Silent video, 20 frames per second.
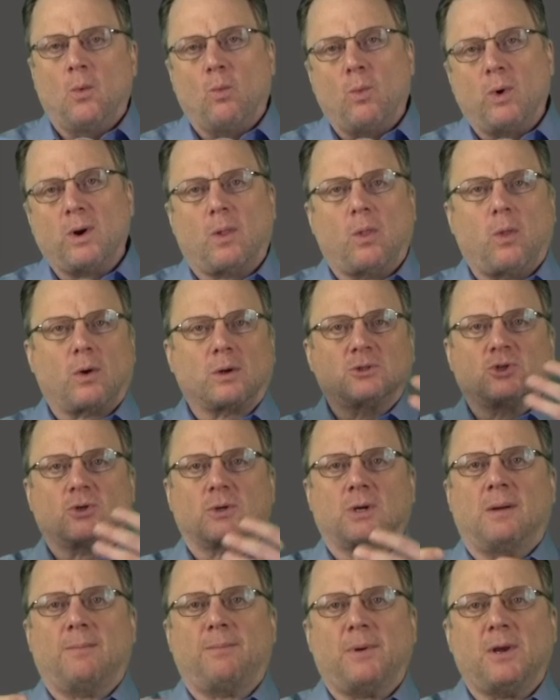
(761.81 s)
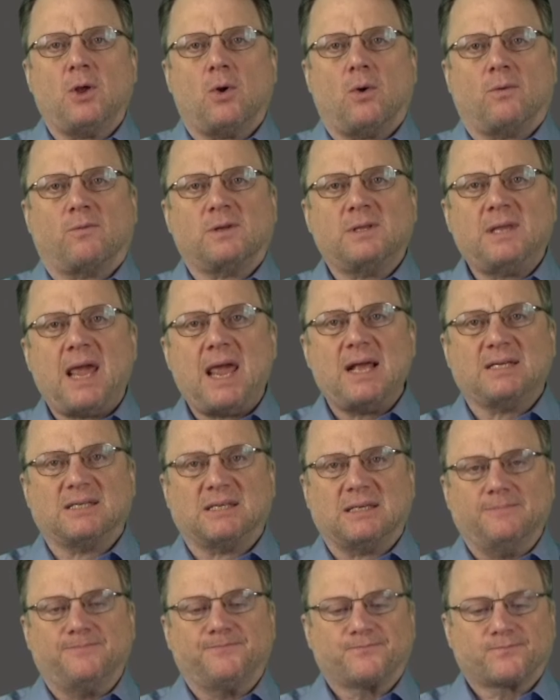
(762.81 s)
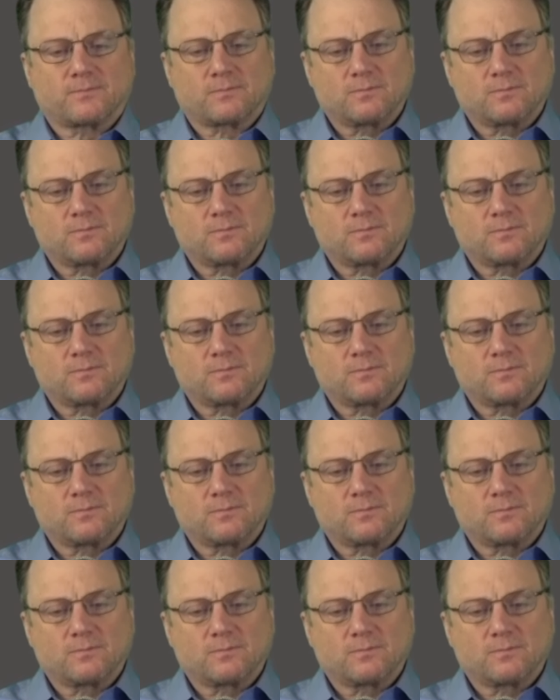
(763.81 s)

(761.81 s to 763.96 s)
when a larger company overtakes it.